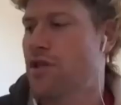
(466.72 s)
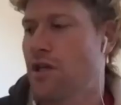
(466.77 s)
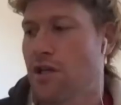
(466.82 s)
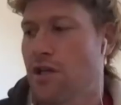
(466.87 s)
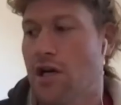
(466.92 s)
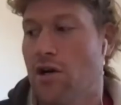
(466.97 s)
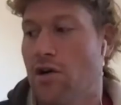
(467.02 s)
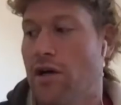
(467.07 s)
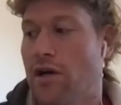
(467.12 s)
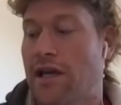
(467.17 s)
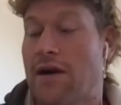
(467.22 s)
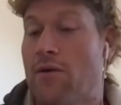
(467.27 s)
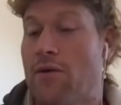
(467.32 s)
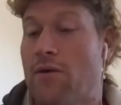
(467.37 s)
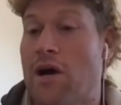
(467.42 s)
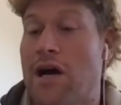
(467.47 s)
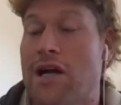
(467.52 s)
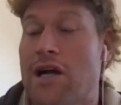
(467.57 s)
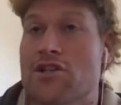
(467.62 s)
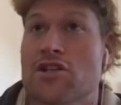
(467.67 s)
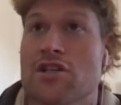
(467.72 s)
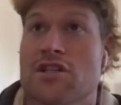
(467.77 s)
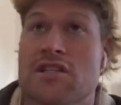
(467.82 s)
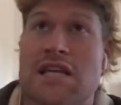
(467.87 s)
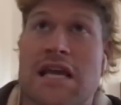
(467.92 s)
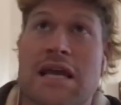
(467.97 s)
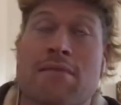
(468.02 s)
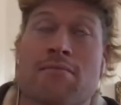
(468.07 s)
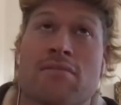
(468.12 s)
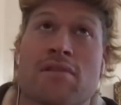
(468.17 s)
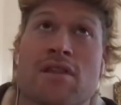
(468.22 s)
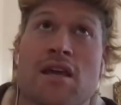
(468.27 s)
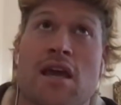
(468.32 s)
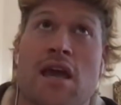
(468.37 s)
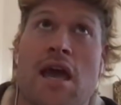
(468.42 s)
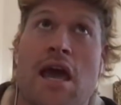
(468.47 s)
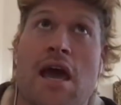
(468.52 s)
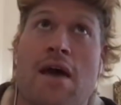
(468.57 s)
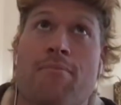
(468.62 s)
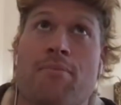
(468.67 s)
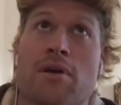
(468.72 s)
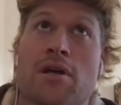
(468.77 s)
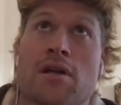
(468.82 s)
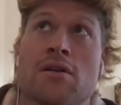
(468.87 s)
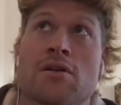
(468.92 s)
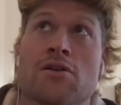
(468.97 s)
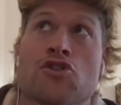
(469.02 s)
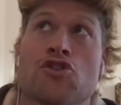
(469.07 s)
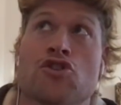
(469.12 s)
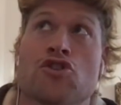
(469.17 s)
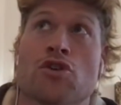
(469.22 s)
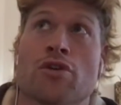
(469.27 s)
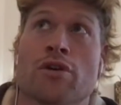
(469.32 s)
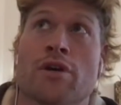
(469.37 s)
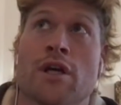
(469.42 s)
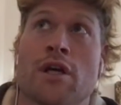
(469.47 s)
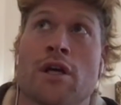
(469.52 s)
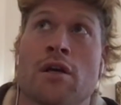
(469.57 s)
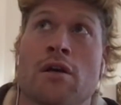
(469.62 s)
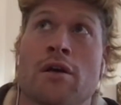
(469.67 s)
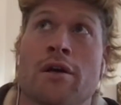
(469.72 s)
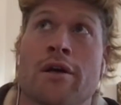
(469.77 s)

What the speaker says: though. Like I watched the same thing happen during